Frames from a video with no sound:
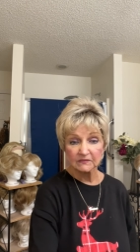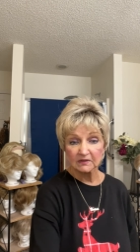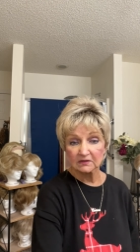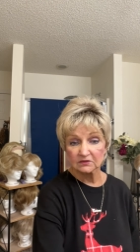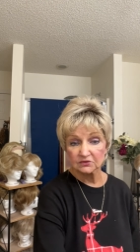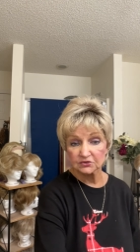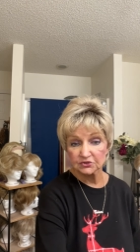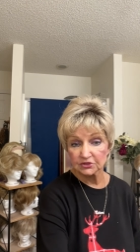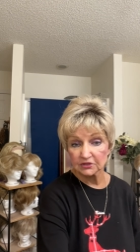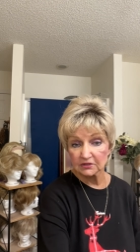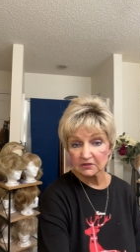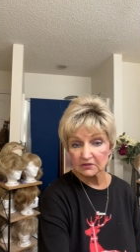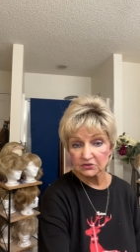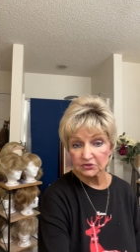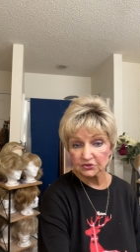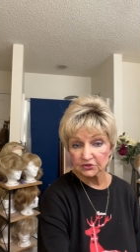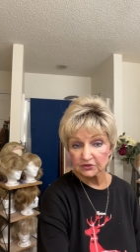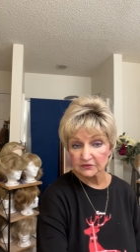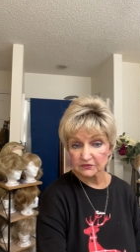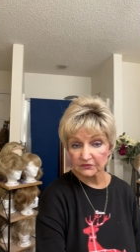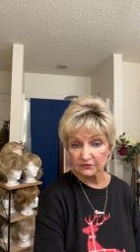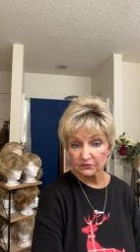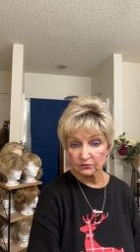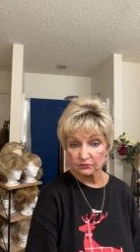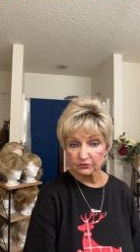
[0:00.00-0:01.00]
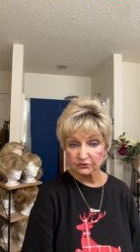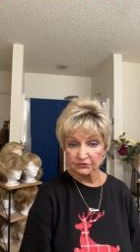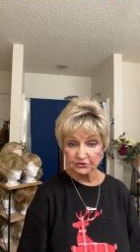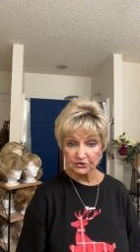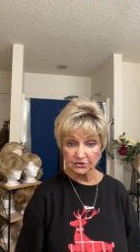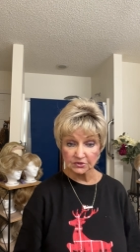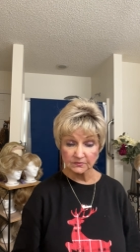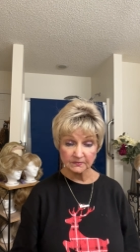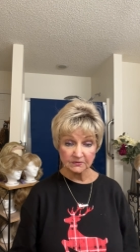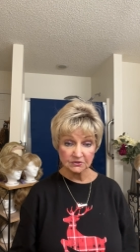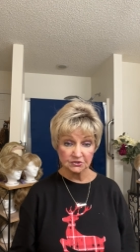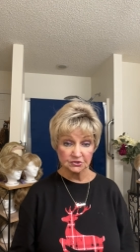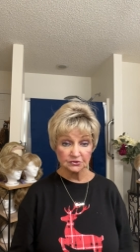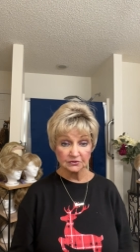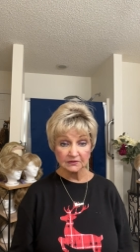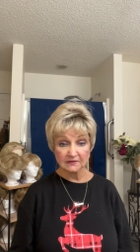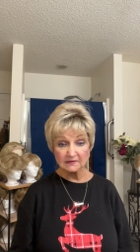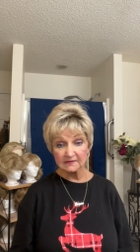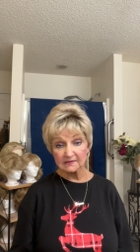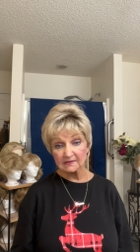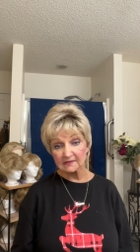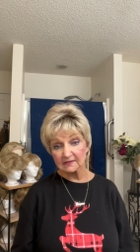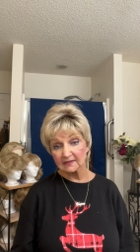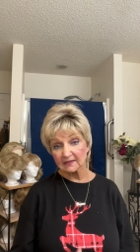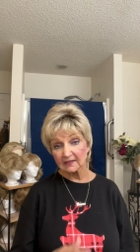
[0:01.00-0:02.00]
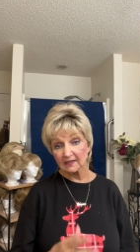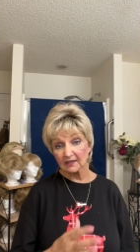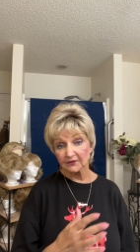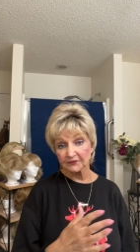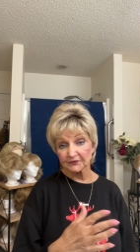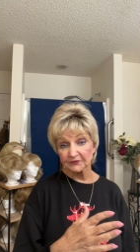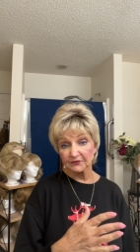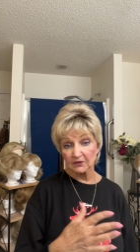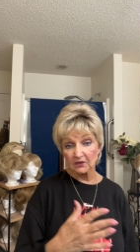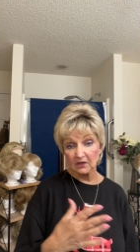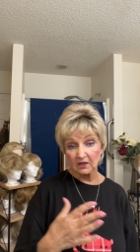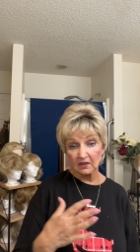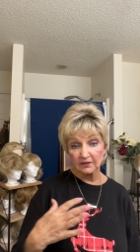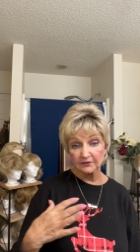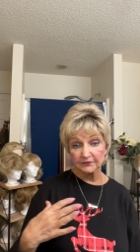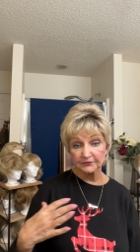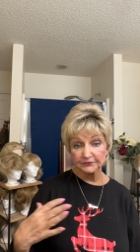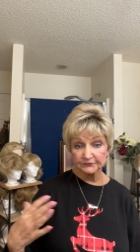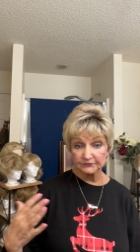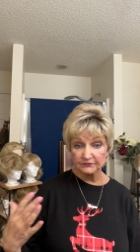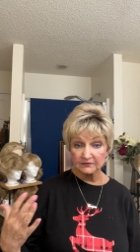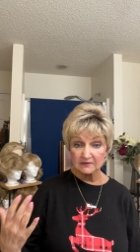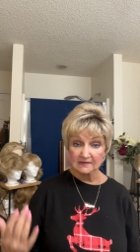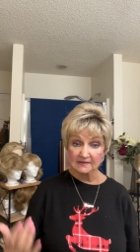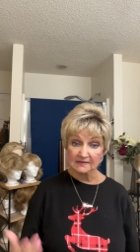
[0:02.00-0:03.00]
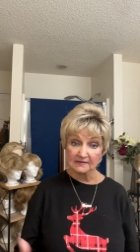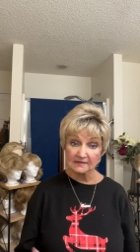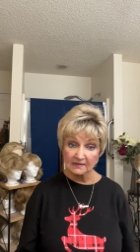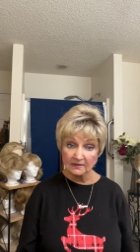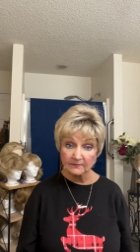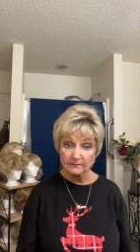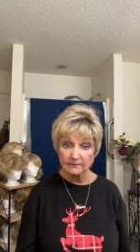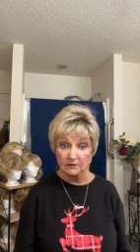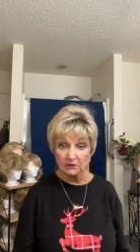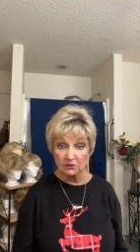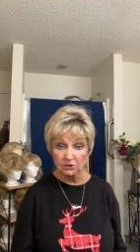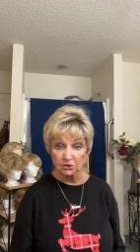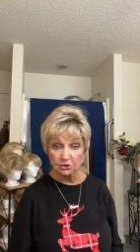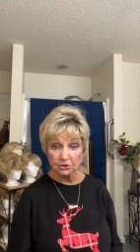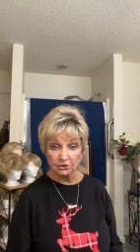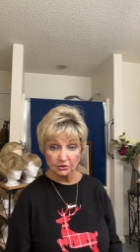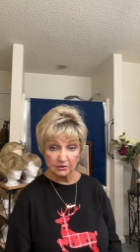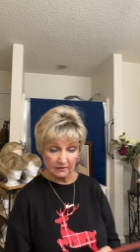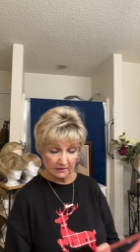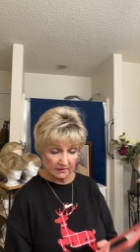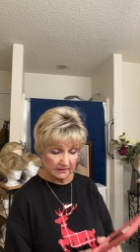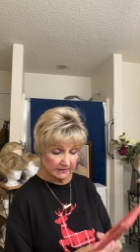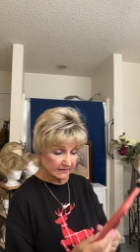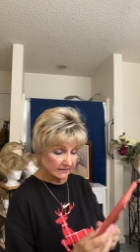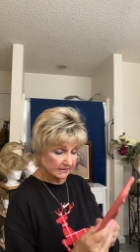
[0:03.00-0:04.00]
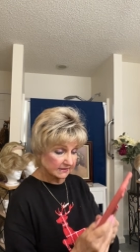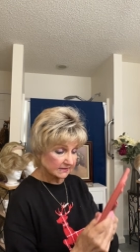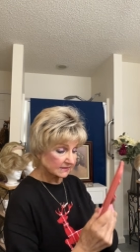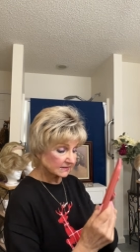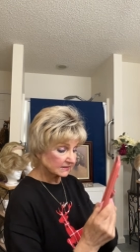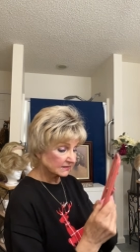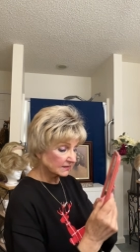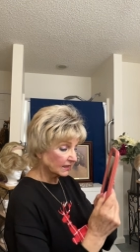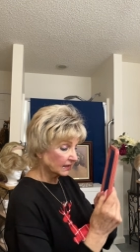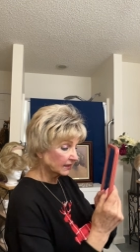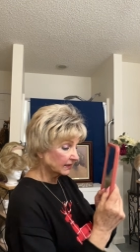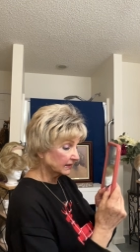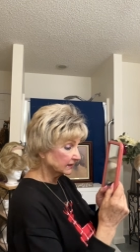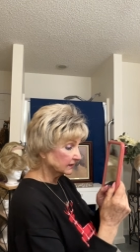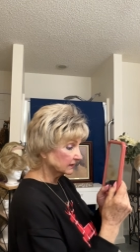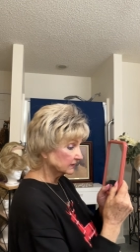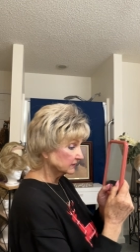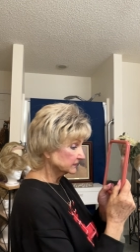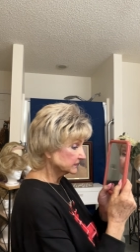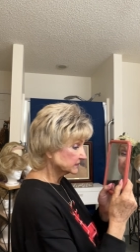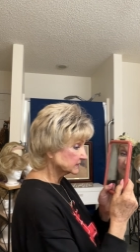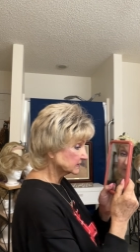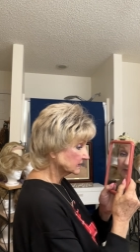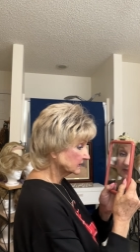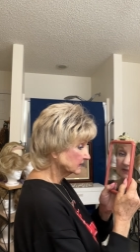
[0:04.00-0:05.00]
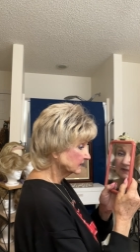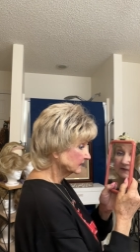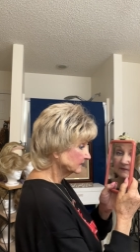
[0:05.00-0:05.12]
She is just gorgeous, but you can see how they're all three similar styles.